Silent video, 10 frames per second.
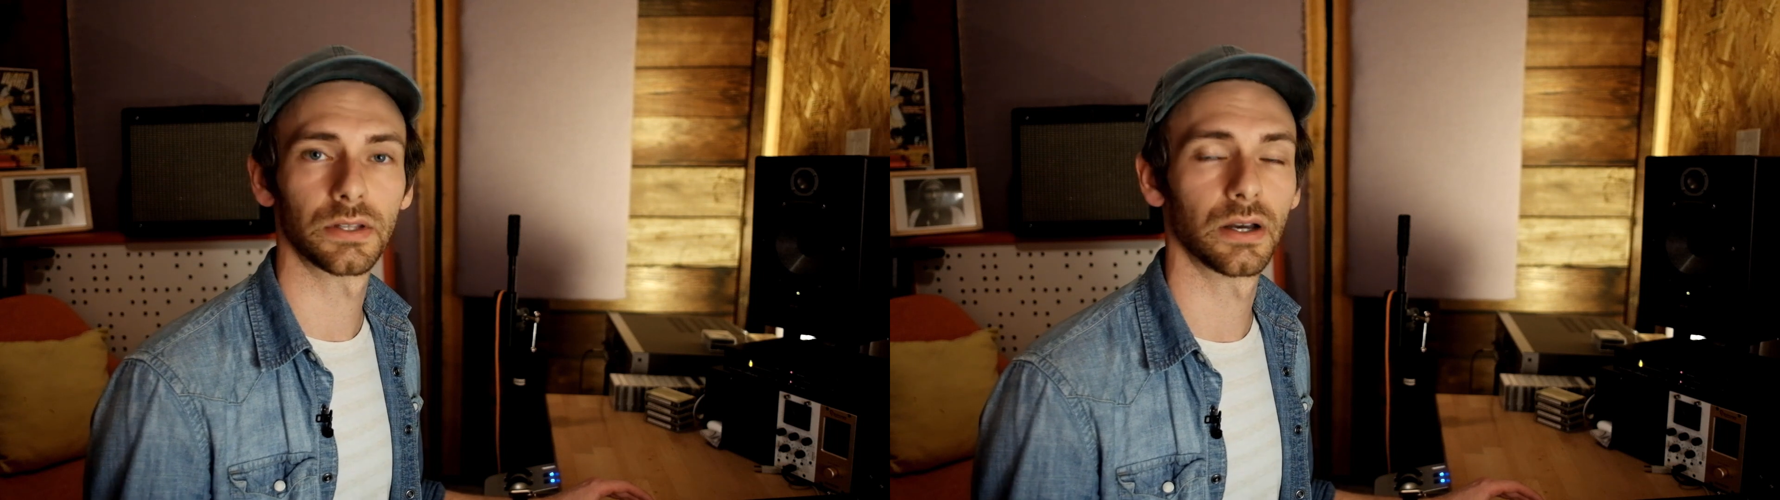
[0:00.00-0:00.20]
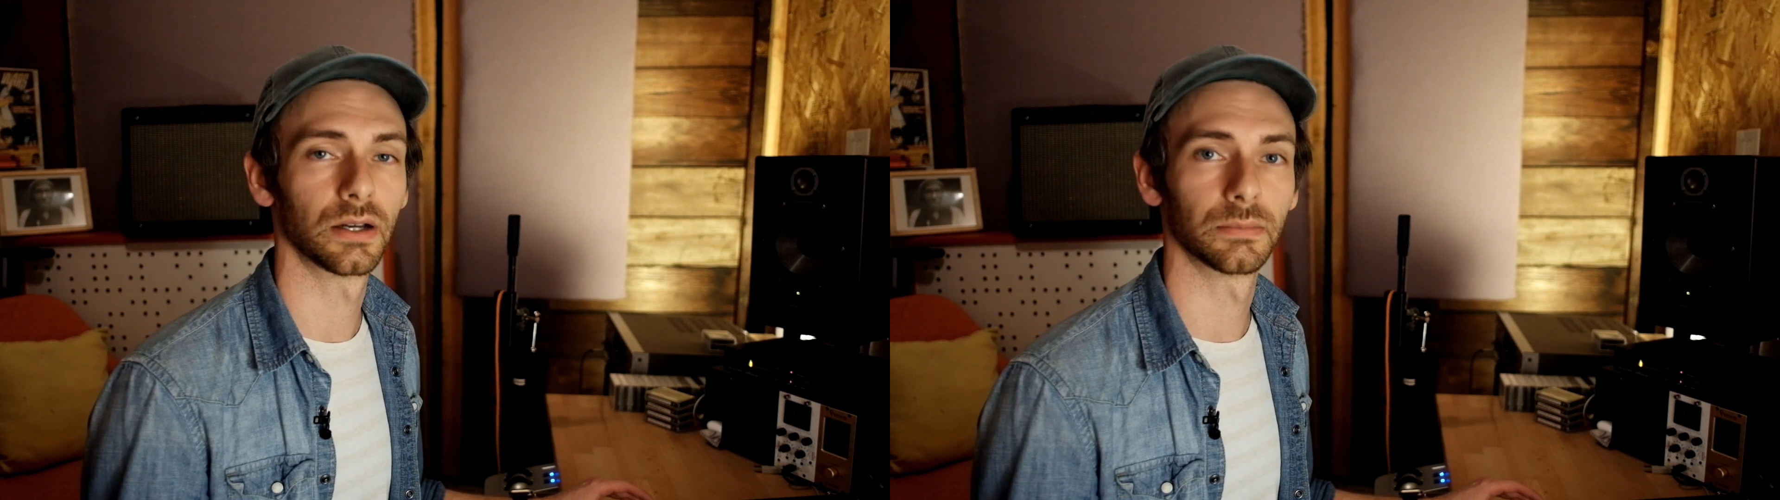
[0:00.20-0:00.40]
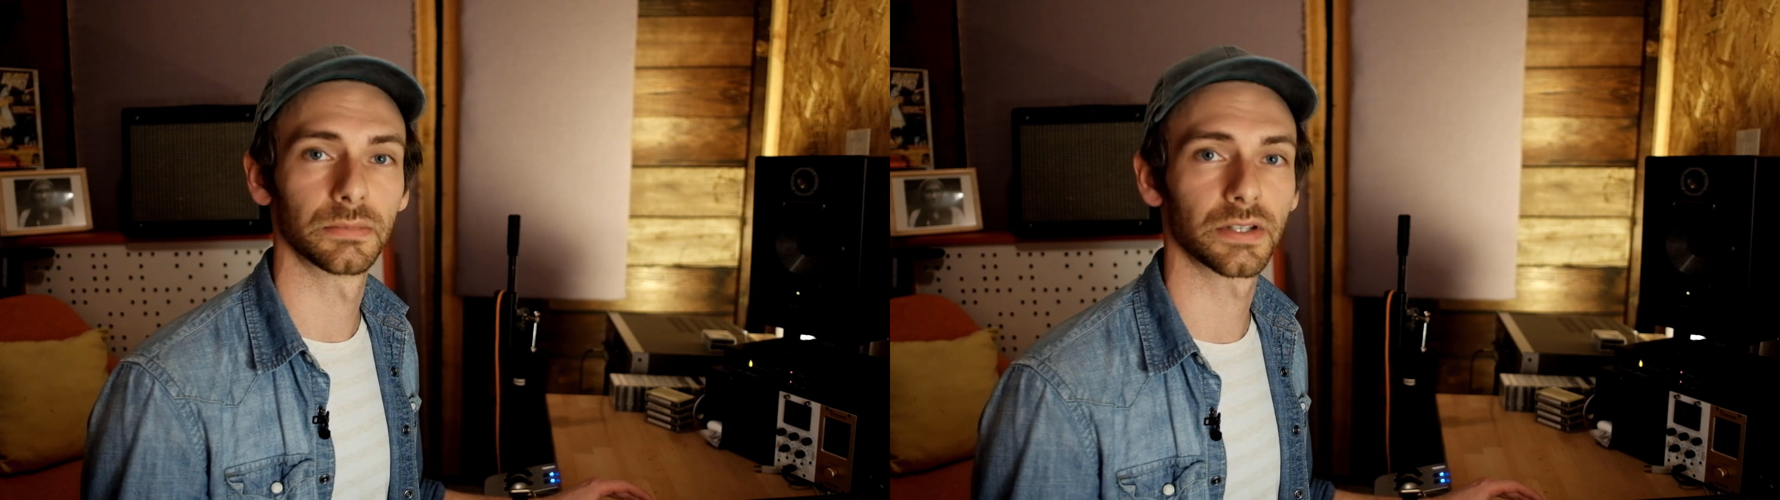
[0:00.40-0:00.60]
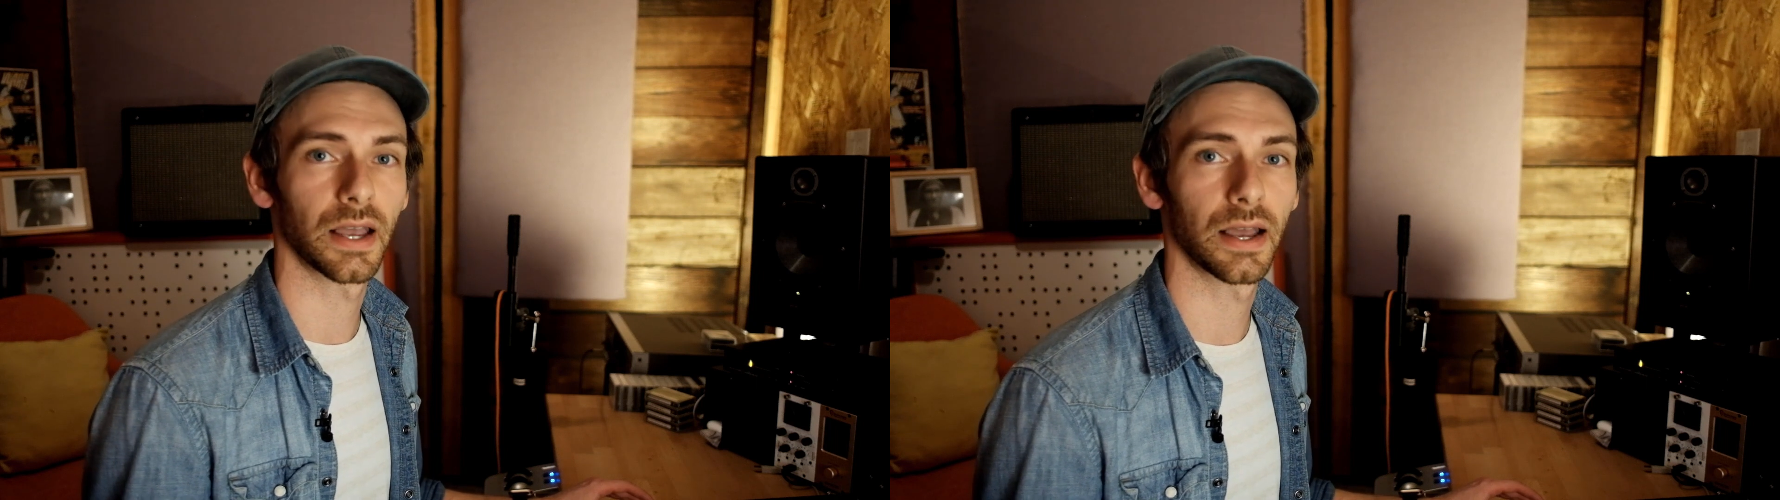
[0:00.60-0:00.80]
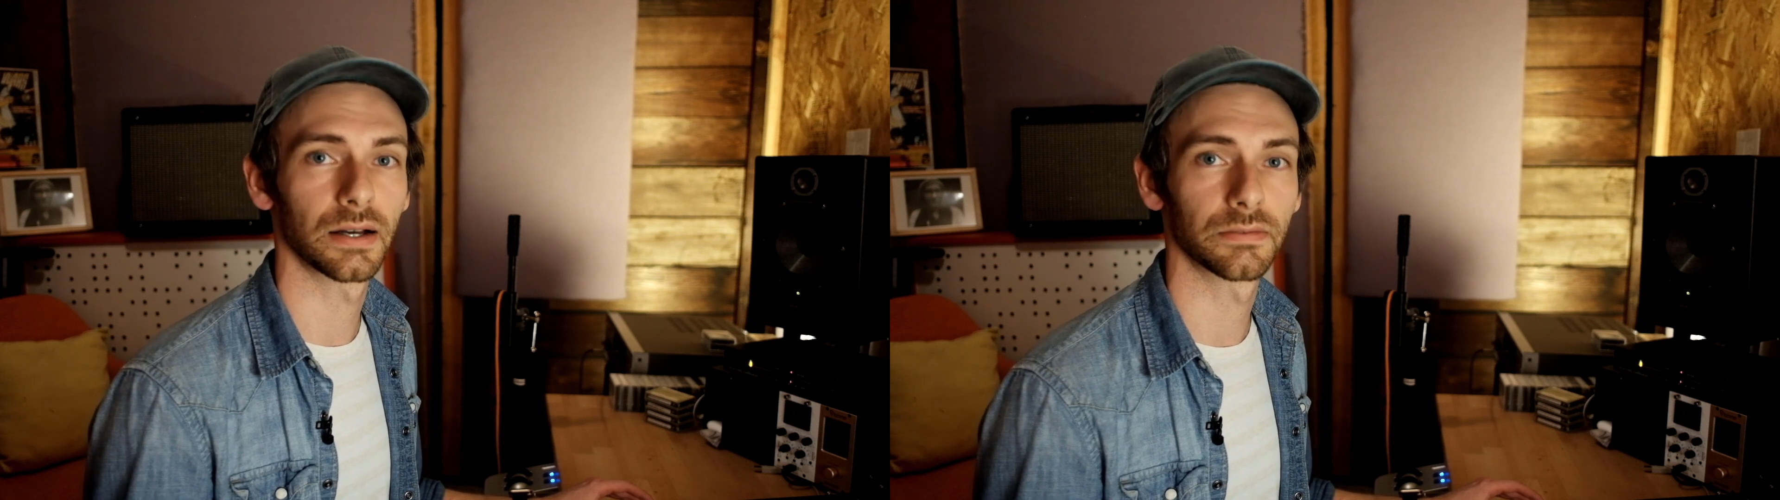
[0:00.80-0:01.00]
um, to
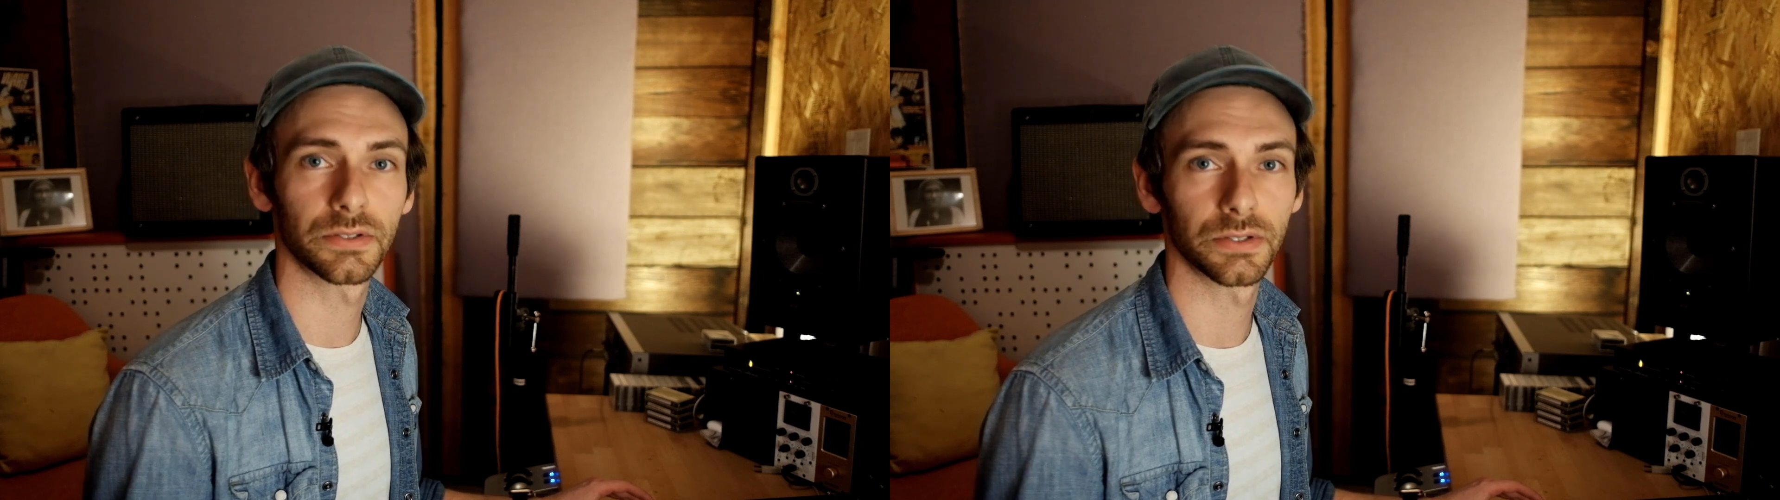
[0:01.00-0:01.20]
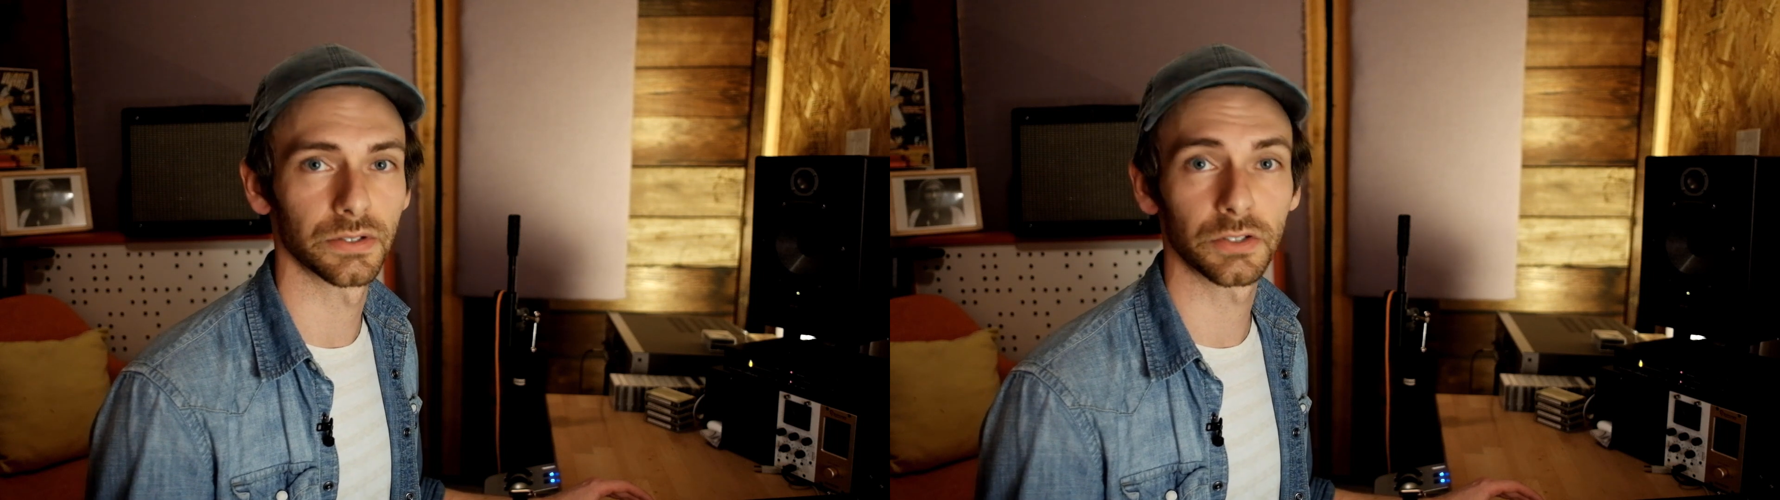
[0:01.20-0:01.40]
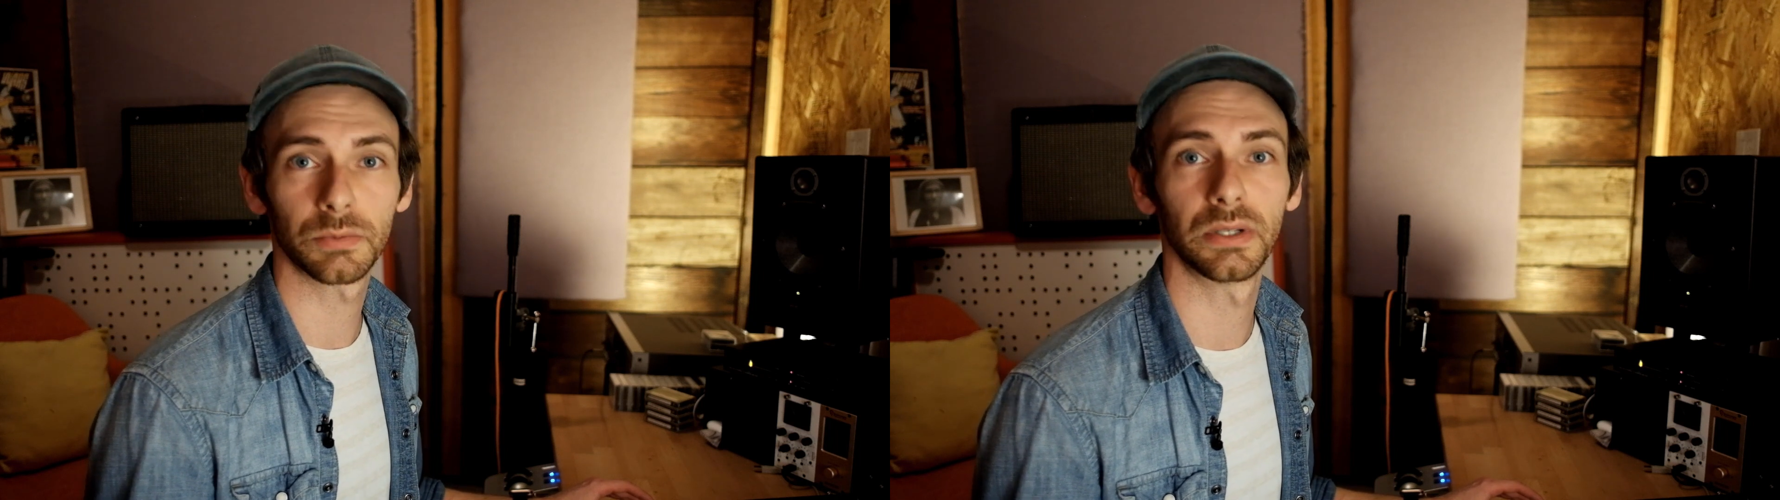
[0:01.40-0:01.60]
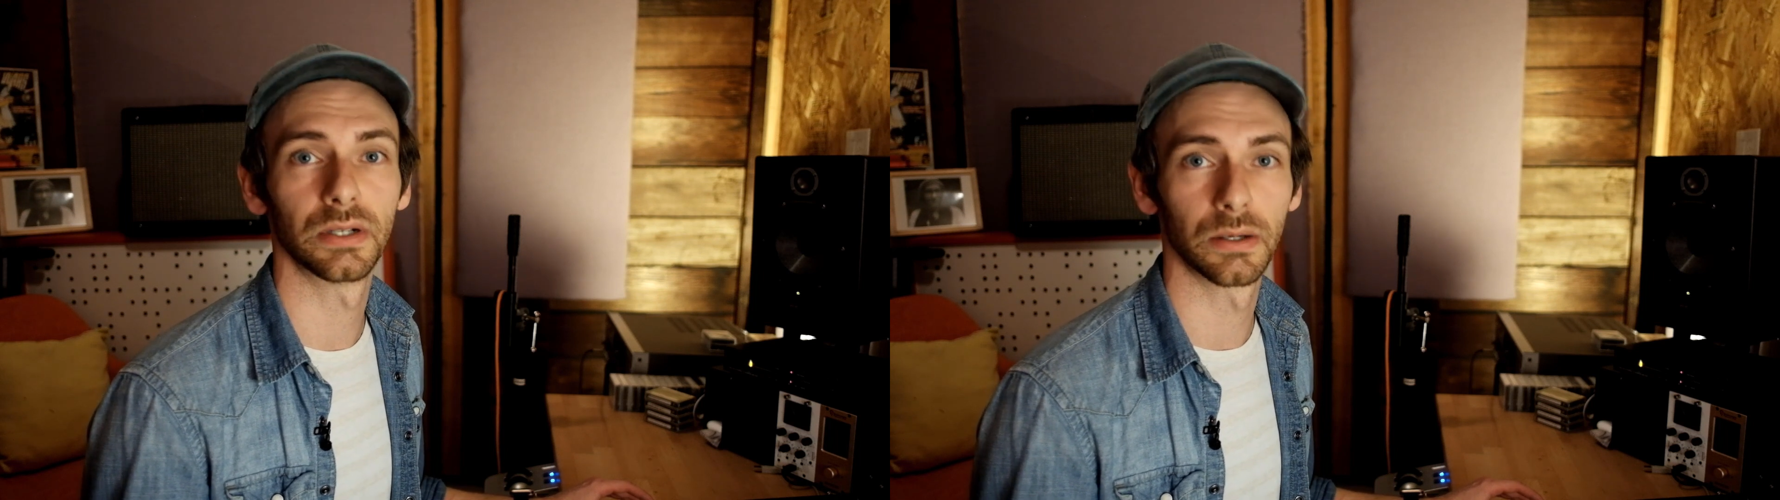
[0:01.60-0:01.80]
have to speed